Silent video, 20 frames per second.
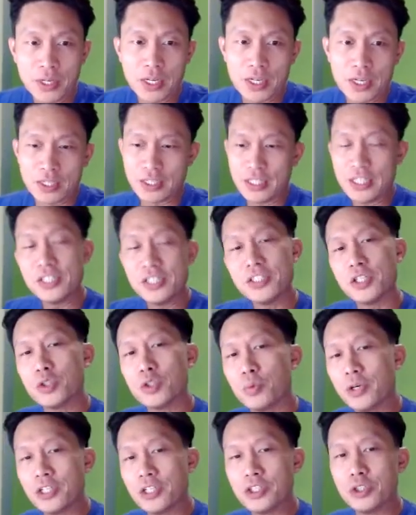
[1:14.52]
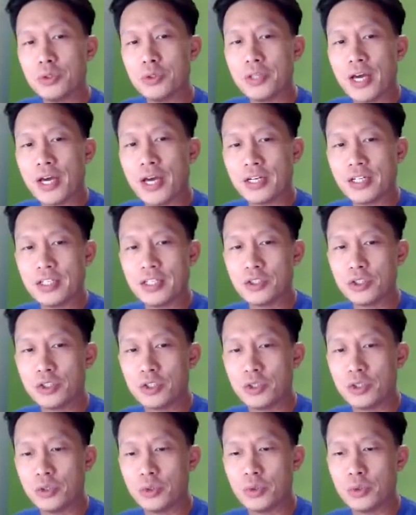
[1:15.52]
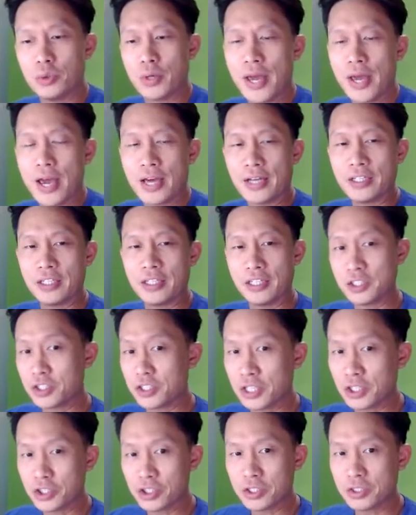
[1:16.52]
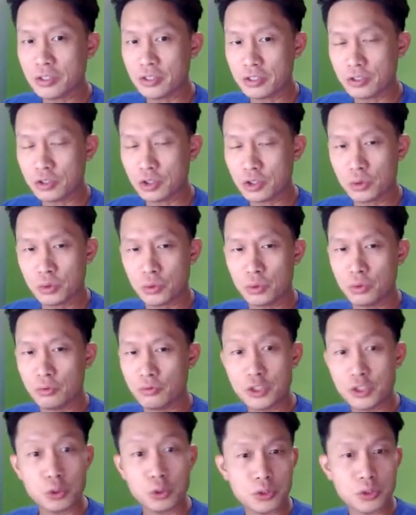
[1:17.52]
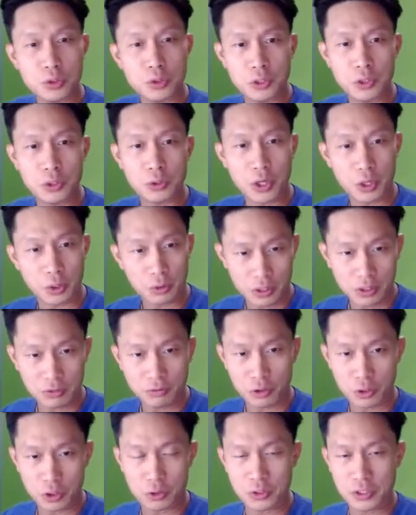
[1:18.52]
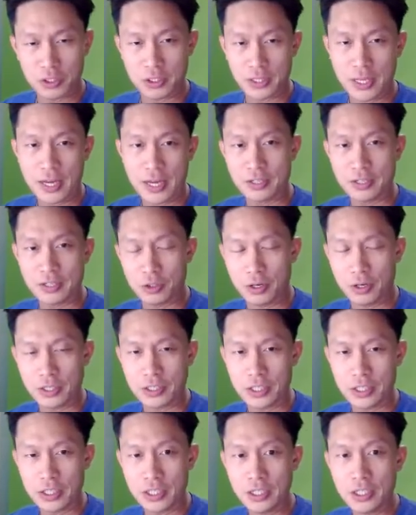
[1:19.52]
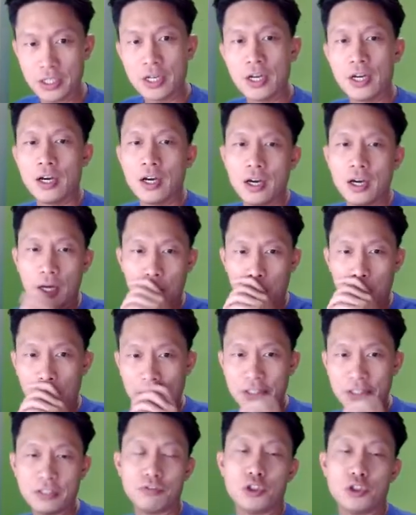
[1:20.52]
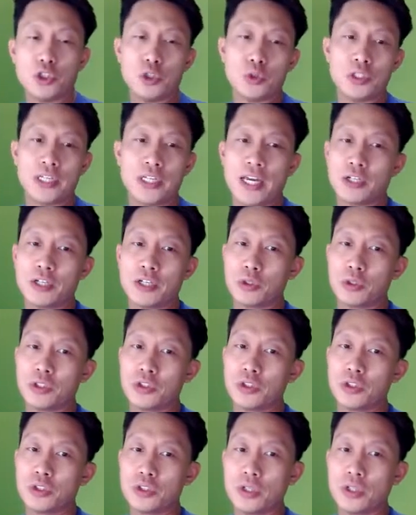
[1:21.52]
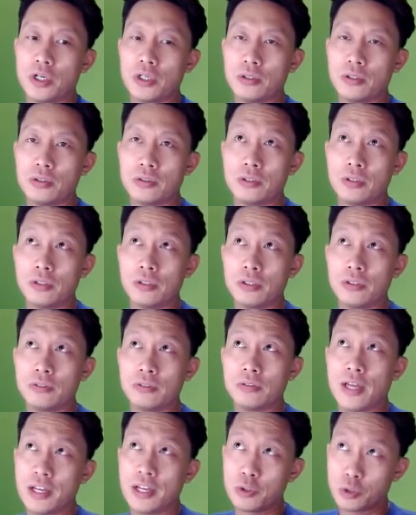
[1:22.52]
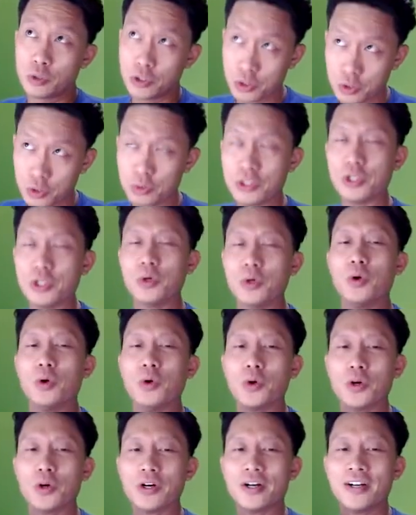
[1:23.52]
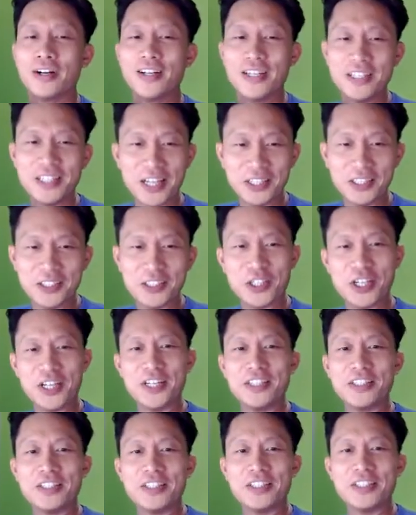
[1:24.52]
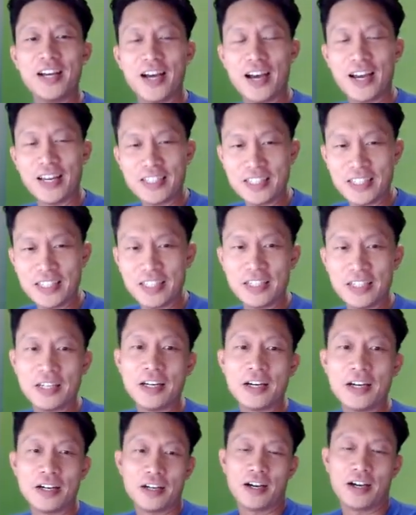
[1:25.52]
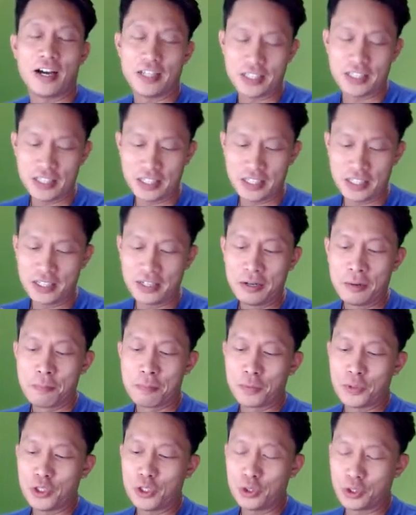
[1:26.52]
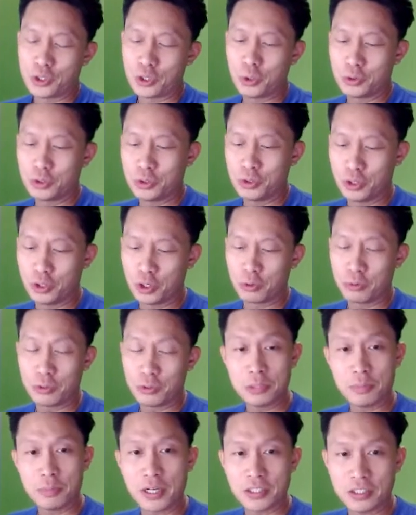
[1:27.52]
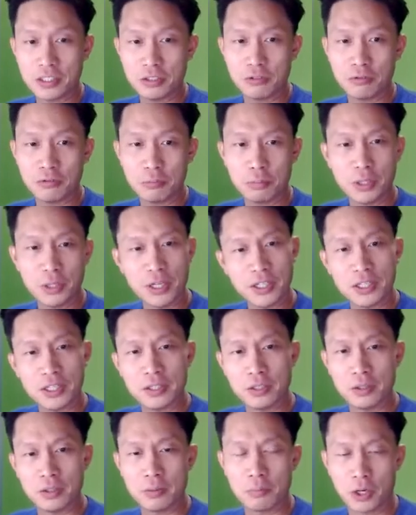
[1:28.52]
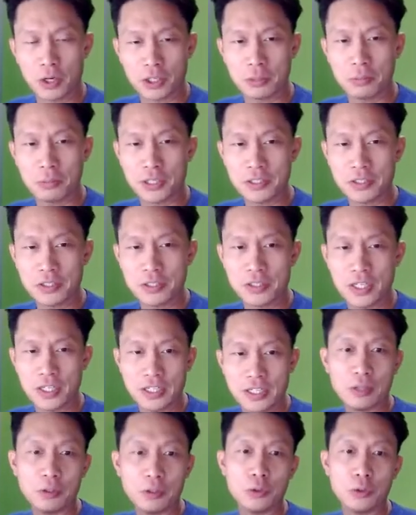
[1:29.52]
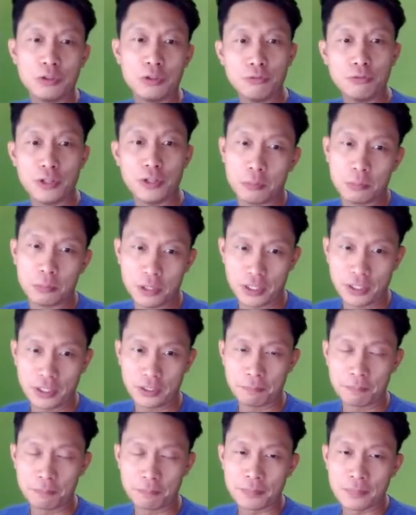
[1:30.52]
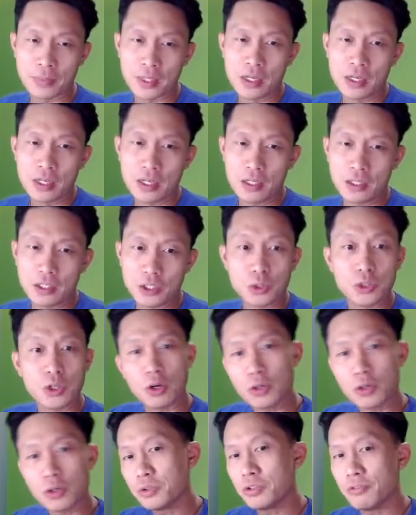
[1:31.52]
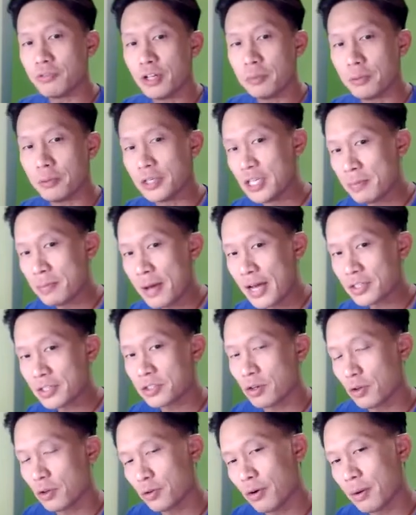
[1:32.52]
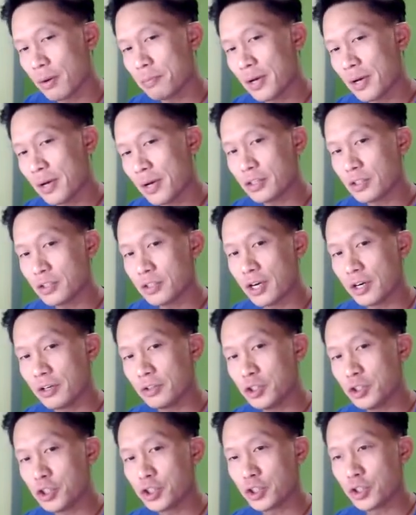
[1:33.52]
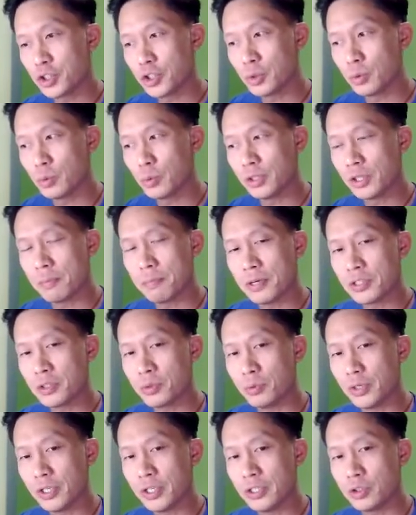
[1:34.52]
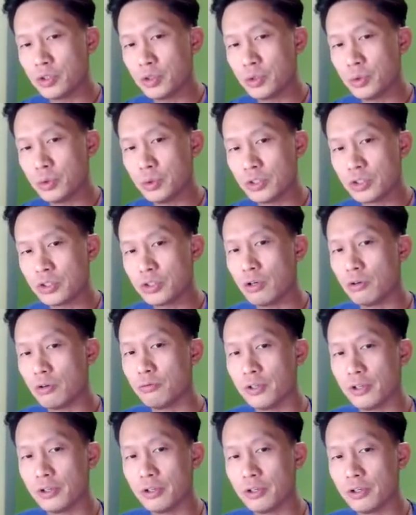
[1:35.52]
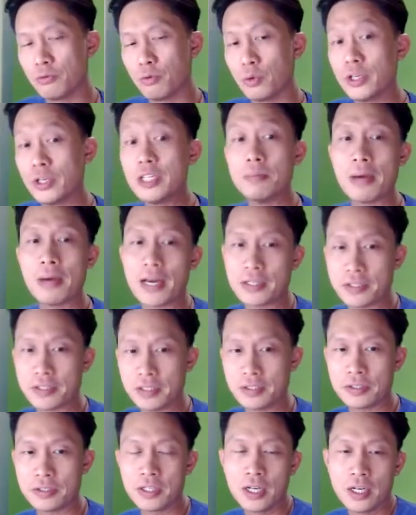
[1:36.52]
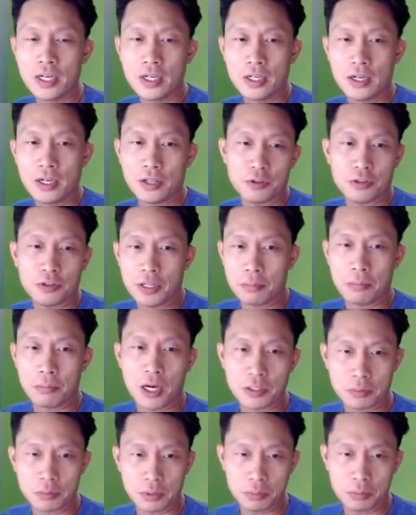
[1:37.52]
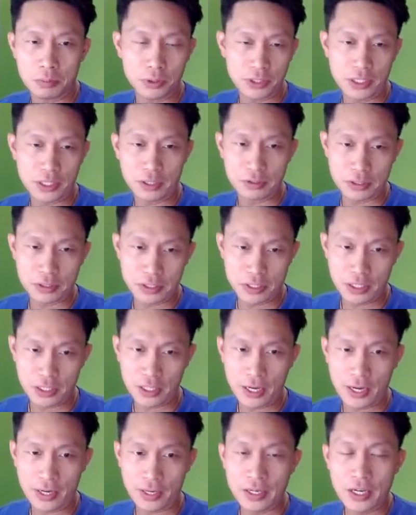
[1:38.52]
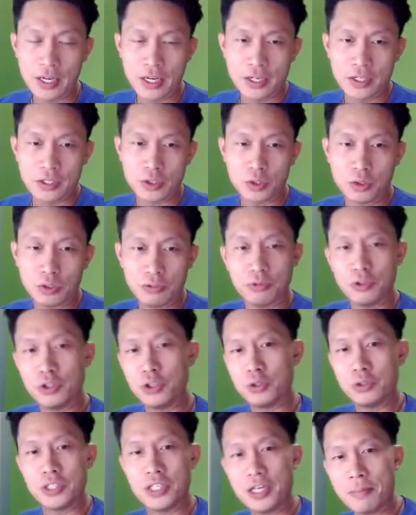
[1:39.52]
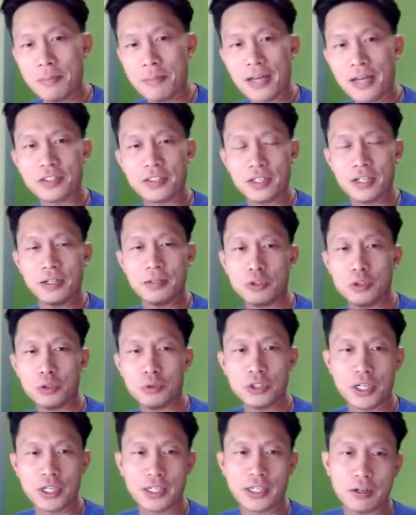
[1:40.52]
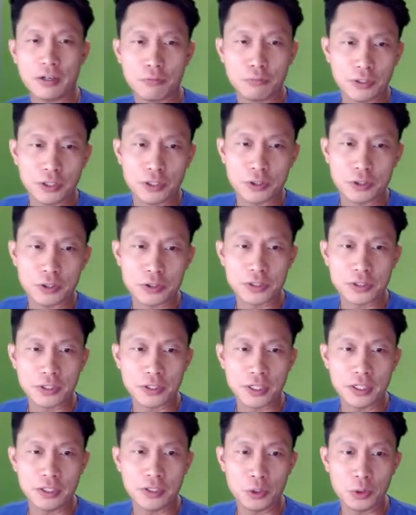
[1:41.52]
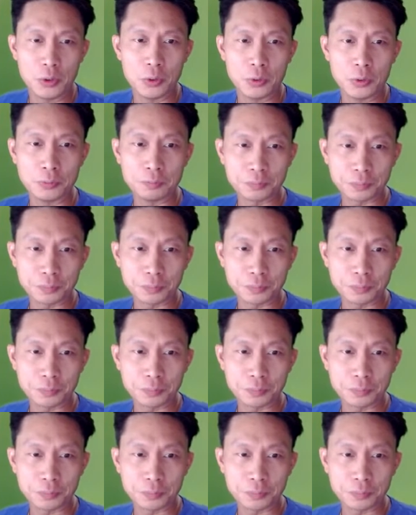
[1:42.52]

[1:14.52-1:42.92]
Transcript: The easiest way to do that is to add an extension to Visual Studio Code if you're using that as your IDE. Otherwise, if you're using Android Studio or IntelliJ's IDE, you can go to their respective plugin marketplaces and download the Flutter plugin. You can also develop on Emacs, although I'm not entirely sure what the best way to install Flutter for Emacs is, other than possibly pulling down the CLI. So if you're using Emacs, do check out Flutter's own